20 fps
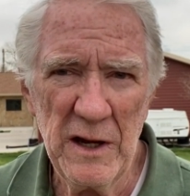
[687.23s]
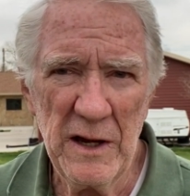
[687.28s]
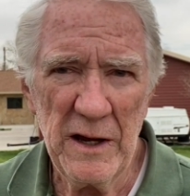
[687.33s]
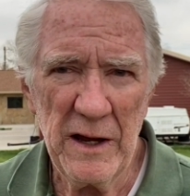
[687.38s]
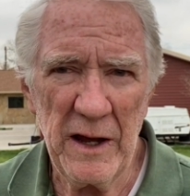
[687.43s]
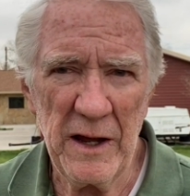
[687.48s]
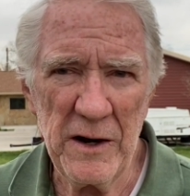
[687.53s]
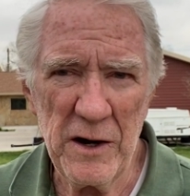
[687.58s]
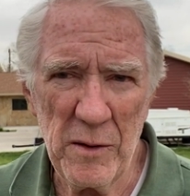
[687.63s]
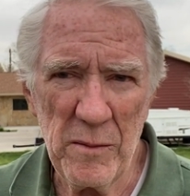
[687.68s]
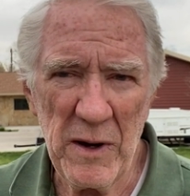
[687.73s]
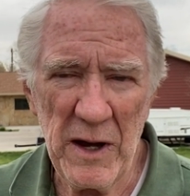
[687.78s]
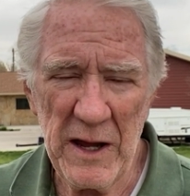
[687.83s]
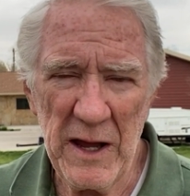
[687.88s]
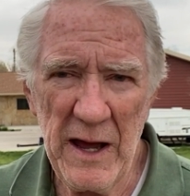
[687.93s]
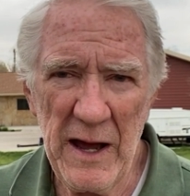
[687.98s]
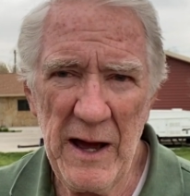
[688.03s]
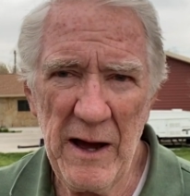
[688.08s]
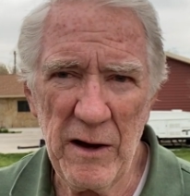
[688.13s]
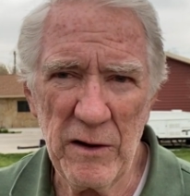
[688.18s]
under my
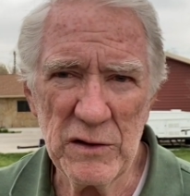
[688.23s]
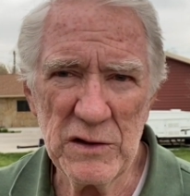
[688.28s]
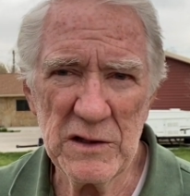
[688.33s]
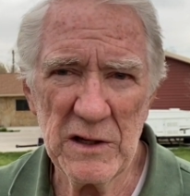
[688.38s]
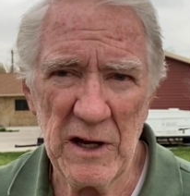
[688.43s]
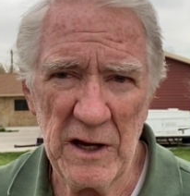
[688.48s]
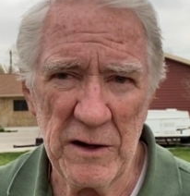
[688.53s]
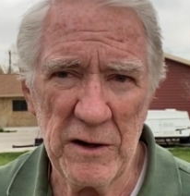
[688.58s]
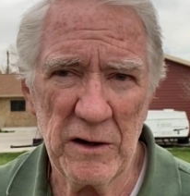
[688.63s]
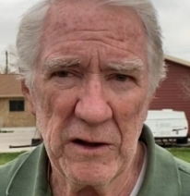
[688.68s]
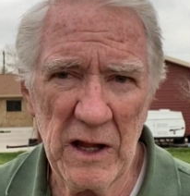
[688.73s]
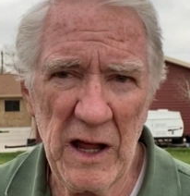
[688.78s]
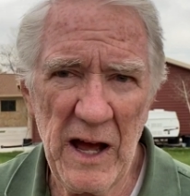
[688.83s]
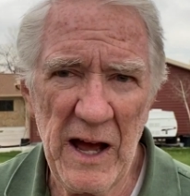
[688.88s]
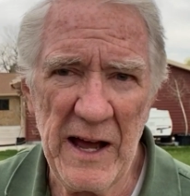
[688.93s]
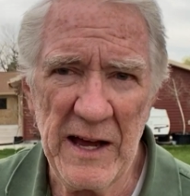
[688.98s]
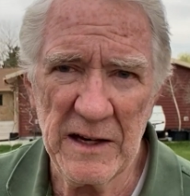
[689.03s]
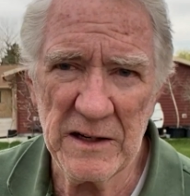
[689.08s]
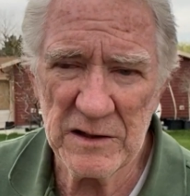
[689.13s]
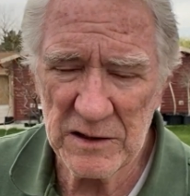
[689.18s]
house under
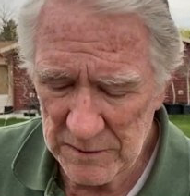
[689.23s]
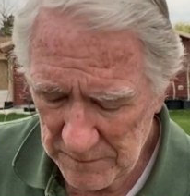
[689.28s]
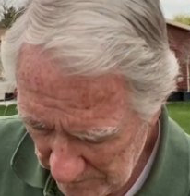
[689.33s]
lights.